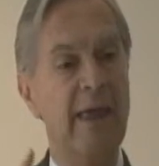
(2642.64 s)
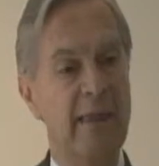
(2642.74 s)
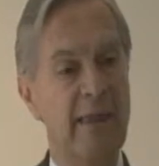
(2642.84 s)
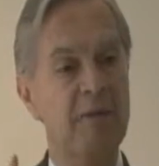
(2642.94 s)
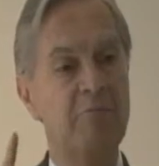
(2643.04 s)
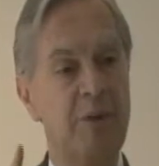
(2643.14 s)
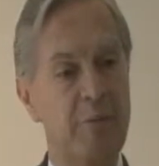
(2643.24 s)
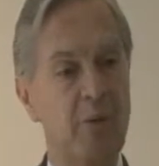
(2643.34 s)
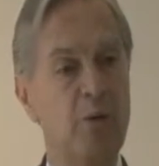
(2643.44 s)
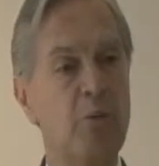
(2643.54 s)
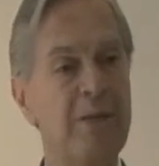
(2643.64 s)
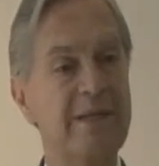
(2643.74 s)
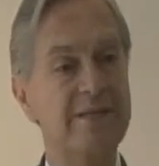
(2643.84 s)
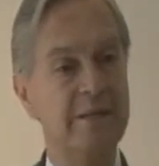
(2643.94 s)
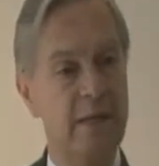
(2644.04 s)
I need people
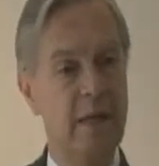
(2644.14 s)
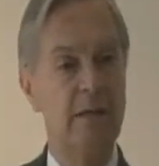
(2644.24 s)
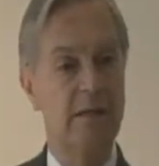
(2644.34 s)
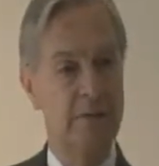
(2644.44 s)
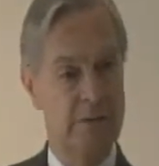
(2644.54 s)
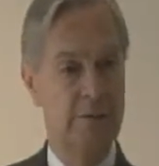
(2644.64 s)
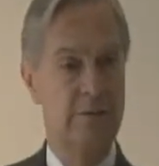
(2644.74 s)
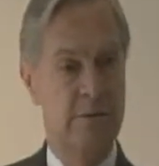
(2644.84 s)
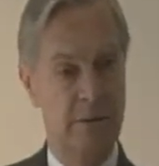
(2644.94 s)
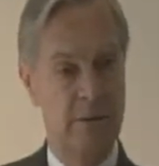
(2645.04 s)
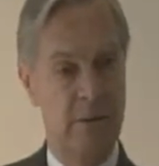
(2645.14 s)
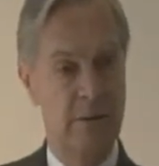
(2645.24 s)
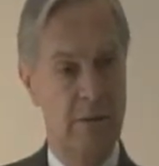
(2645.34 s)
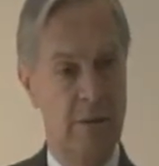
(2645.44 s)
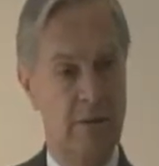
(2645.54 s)
with the skills
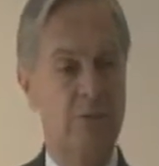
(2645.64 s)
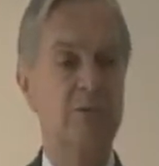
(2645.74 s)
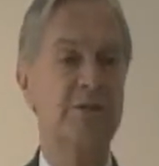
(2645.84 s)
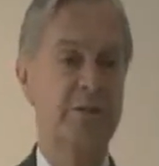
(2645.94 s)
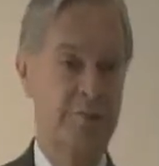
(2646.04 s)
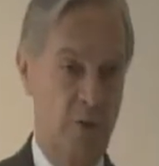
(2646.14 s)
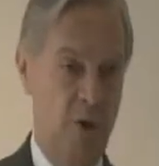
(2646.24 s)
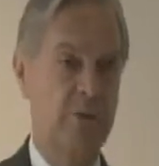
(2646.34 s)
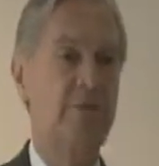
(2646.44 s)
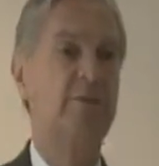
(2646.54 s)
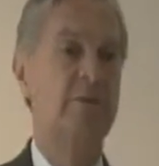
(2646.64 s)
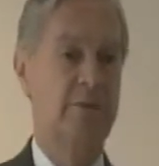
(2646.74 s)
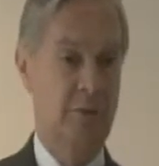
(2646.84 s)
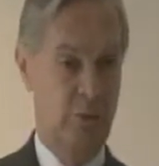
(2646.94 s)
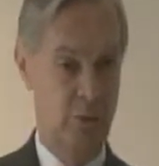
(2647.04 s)
to respond
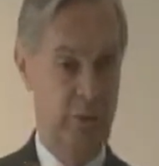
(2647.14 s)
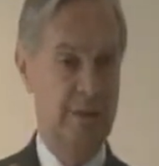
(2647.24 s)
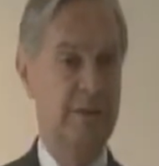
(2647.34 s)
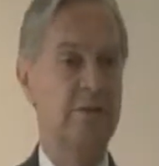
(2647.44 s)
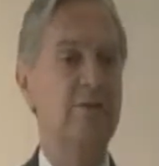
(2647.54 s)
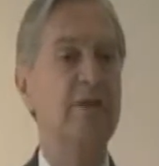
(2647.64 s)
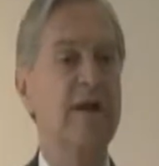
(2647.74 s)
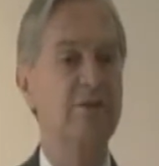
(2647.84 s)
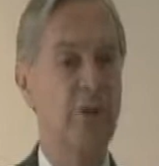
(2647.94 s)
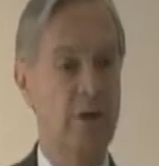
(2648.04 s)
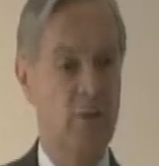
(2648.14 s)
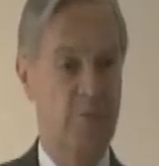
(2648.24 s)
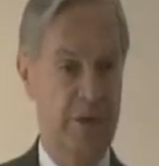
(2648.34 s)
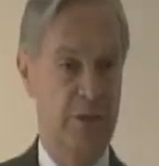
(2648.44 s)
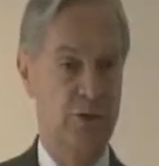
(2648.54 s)
to this international
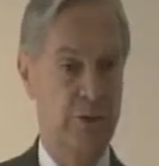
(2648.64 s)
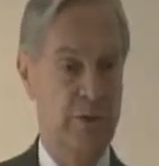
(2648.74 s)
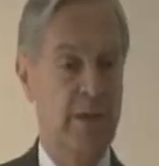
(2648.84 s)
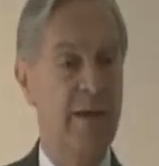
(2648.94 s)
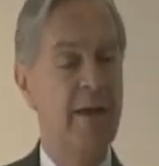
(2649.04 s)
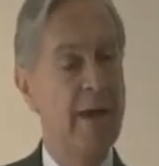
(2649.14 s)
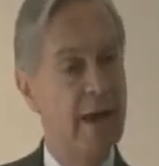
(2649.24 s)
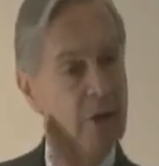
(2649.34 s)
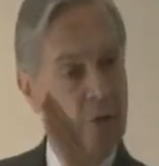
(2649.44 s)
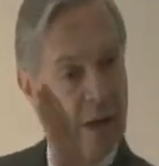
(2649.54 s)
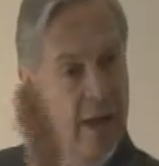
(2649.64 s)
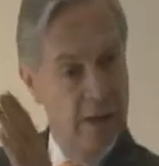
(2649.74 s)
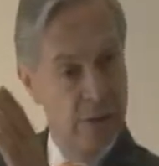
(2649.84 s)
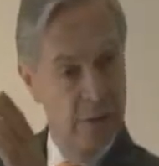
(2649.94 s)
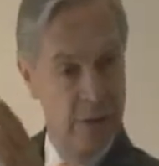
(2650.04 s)
competition.
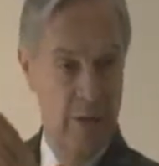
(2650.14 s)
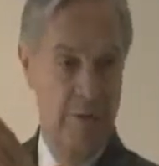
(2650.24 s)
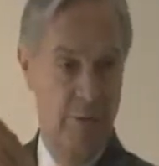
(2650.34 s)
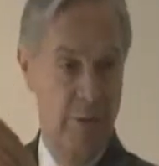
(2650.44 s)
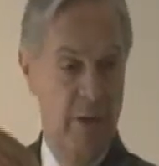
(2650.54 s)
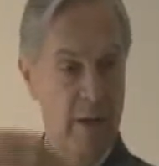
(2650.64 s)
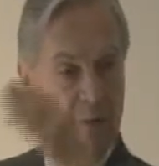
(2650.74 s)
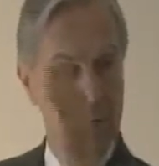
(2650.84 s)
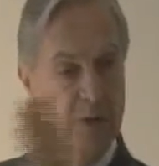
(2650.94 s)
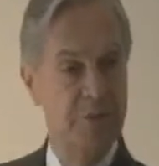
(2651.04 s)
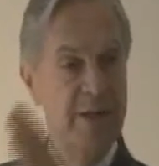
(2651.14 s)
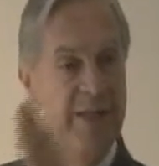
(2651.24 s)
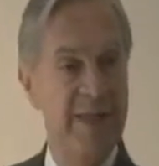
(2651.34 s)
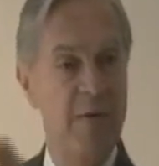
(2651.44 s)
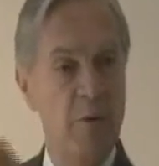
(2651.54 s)
Education, therefore, must be
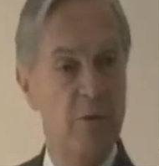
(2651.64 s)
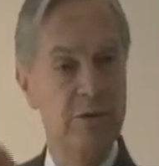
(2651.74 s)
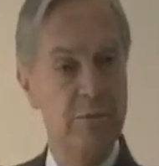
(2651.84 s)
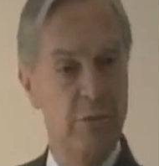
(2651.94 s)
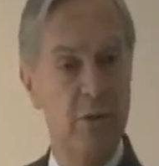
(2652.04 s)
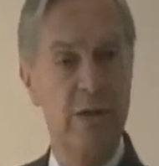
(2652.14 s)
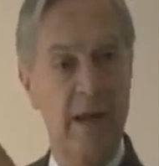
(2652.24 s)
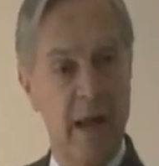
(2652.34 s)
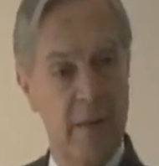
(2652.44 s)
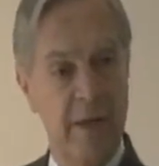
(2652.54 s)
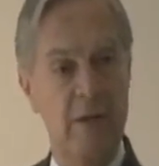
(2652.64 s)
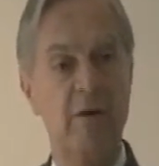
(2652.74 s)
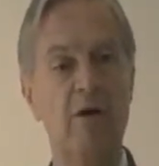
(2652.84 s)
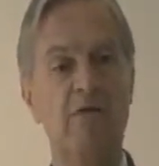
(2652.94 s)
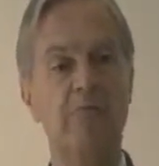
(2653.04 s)
the most important element
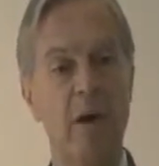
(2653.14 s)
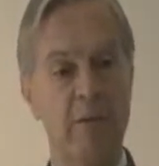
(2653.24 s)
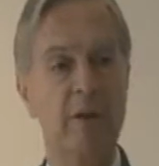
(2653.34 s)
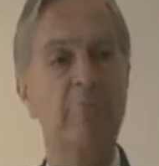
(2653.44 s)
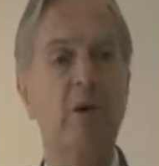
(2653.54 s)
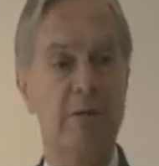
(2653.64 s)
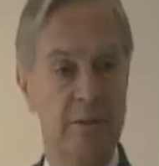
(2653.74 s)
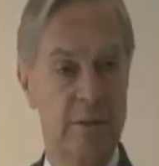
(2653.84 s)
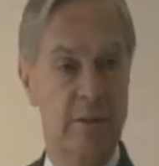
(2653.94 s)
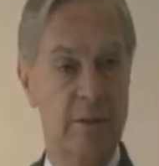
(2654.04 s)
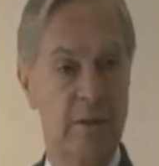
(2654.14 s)
of public policy